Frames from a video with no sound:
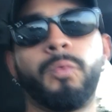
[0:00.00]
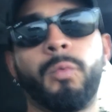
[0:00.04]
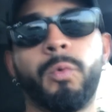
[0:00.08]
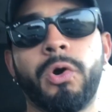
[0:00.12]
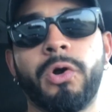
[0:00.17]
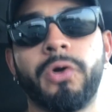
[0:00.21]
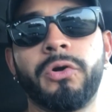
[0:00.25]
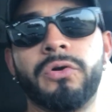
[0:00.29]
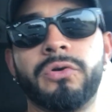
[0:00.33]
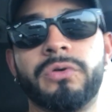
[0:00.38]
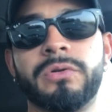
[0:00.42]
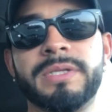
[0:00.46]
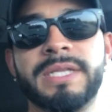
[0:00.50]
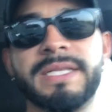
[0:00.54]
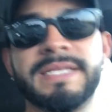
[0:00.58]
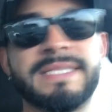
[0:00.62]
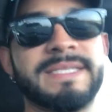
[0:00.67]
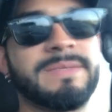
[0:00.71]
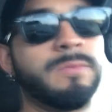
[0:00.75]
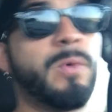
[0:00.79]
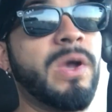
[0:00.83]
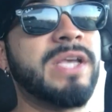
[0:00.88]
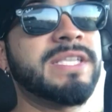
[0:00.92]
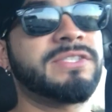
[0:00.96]
world
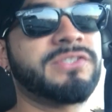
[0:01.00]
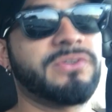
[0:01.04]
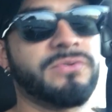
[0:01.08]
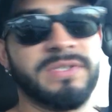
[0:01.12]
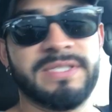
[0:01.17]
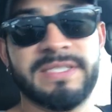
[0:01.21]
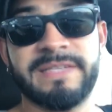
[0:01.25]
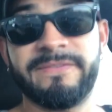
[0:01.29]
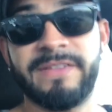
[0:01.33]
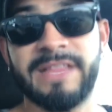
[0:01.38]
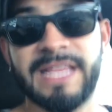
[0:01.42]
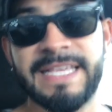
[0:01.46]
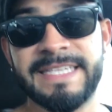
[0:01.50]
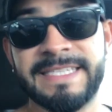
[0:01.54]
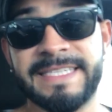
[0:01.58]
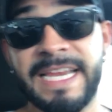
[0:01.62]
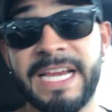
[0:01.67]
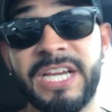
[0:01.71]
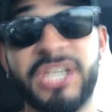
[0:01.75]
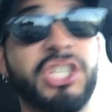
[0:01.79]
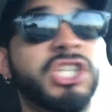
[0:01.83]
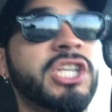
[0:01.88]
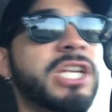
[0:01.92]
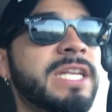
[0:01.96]
and Western
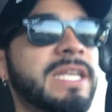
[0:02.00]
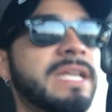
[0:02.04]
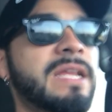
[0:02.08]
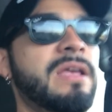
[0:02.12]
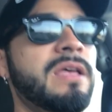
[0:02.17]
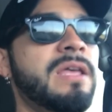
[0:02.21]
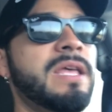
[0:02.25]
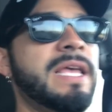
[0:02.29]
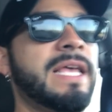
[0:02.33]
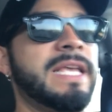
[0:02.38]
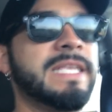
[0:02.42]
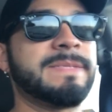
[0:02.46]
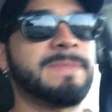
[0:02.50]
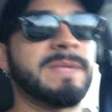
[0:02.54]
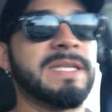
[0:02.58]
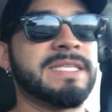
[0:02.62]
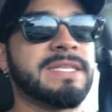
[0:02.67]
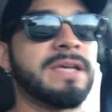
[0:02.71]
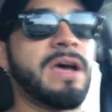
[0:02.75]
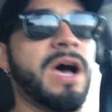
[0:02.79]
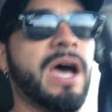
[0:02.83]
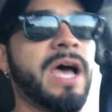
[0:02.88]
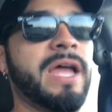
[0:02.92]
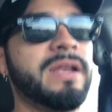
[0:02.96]
civilization has
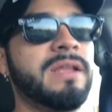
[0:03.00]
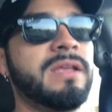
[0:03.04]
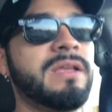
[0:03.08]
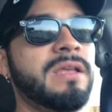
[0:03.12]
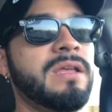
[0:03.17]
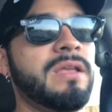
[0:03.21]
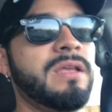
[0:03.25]
been taught.